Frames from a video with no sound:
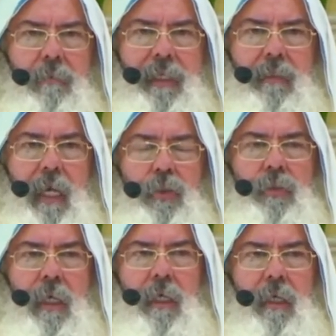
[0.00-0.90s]
When I
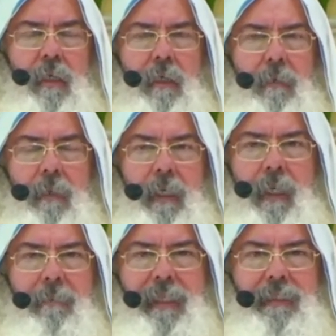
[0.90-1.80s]
was very
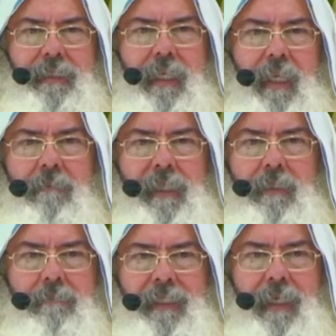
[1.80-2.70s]
active,
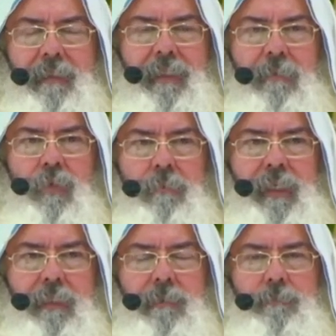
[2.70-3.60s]
some 30
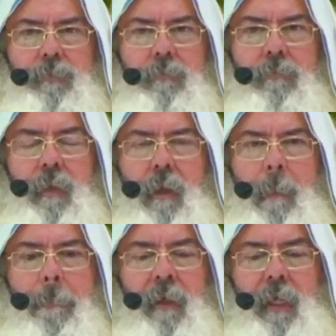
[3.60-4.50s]
years
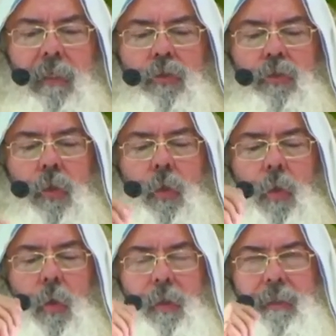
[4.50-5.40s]
or less,
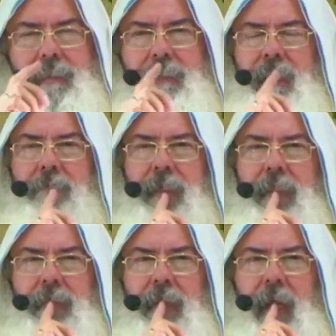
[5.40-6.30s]

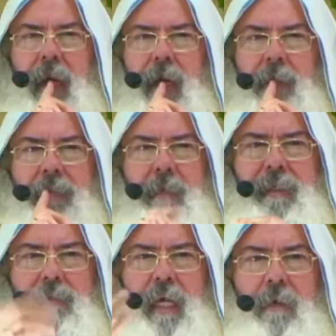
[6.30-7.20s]
25, 20,
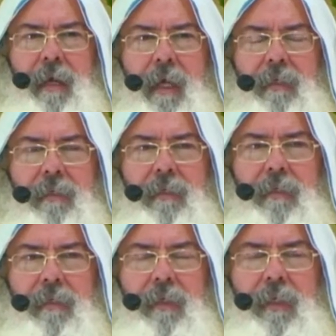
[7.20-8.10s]
in
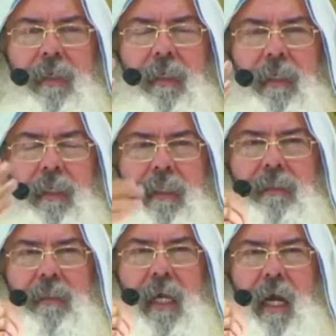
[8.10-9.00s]
medicine, I was
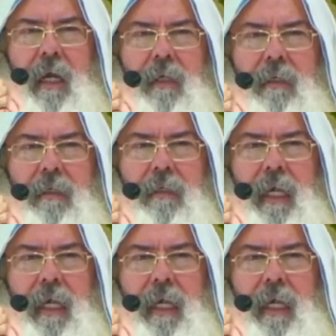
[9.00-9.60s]
more active.